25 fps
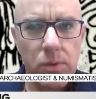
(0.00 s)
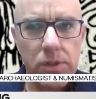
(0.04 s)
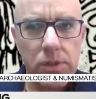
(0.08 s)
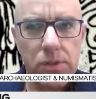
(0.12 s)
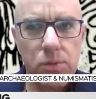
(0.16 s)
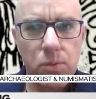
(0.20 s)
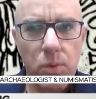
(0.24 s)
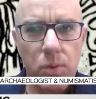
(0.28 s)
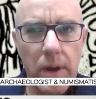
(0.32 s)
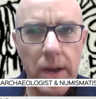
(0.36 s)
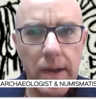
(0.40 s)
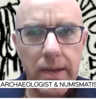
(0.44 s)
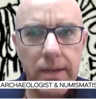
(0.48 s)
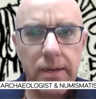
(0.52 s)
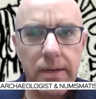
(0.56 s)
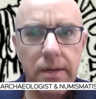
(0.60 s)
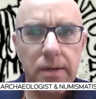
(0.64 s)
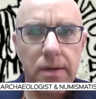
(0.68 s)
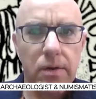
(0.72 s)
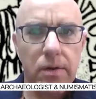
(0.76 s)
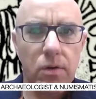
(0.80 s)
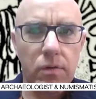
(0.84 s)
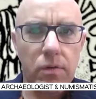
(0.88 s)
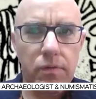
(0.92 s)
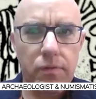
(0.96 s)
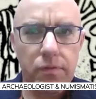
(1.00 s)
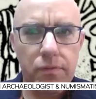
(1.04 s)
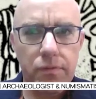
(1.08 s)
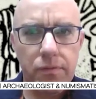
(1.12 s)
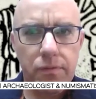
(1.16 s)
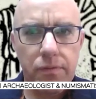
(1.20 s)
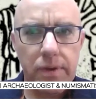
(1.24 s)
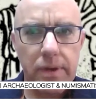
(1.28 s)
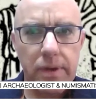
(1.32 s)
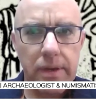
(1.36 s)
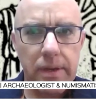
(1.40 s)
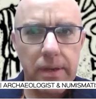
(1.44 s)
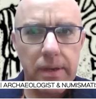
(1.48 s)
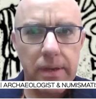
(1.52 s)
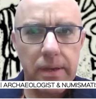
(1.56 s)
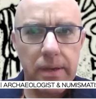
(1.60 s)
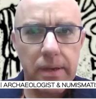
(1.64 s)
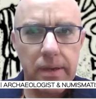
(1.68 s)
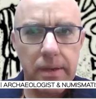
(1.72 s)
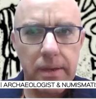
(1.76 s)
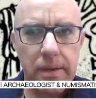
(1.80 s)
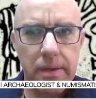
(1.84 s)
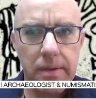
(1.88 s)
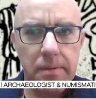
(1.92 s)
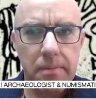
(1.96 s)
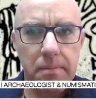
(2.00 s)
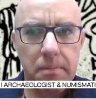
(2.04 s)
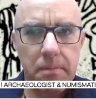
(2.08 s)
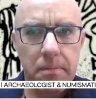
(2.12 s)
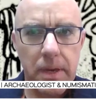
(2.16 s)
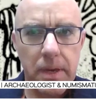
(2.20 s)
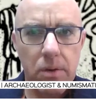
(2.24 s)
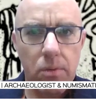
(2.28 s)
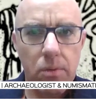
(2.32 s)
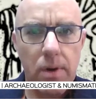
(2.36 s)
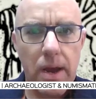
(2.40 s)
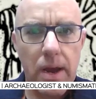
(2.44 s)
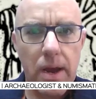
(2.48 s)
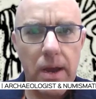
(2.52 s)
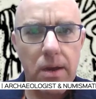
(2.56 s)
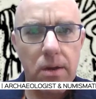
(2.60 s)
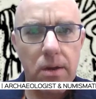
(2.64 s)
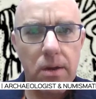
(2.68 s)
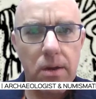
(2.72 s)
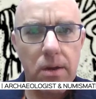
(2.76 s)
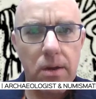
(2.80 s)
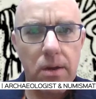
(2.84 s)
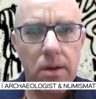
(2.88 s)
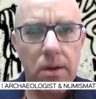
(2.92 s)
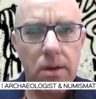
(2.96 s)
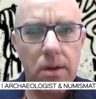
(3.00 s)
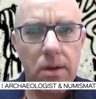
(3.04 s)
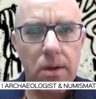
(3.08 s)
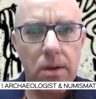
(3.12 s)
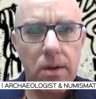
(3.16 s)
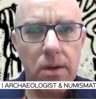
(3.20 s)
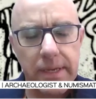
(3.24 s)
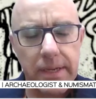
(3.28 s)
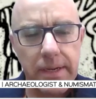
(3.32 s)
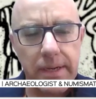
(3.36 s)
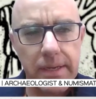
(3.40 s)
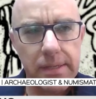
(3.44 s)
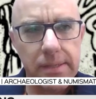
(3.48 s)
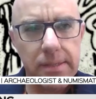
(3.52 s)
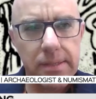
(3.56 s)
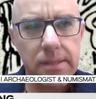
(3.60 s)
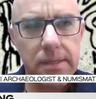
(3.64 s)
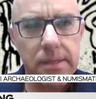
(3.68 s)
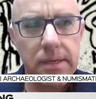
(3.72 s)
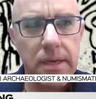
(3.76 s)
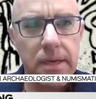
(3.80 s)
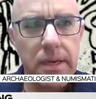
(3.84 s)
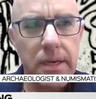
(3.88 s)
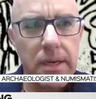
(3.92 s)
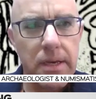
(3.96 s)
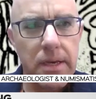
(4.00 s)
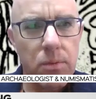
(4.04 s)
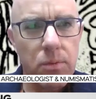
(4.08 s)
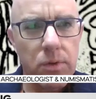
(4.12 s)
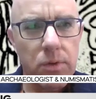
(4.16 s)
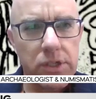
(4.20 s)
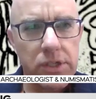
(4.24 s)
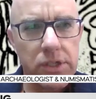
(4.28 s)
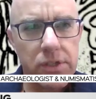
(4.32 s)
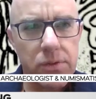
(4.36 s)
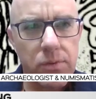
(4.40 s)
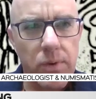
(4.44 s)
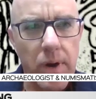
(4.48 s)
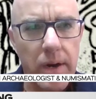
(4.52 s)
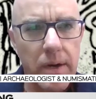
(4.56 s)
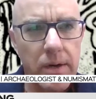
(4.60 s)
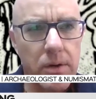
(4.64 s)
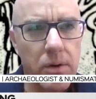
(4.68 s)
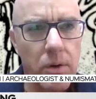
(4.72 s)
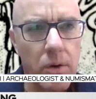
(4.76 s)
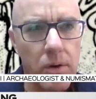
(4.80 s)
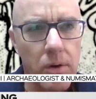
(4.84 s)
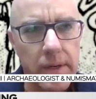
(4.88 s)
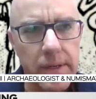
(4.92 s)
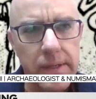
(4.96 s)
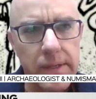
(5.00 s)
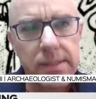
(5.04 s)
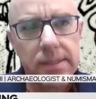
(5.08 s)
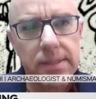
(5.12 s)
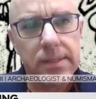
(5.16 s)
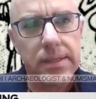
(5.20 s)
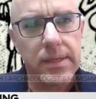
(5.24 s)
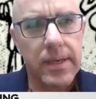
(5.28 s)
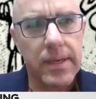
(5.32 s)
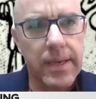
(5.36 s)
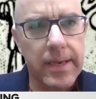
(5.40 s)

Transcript: was one of around 40 cities which struck coins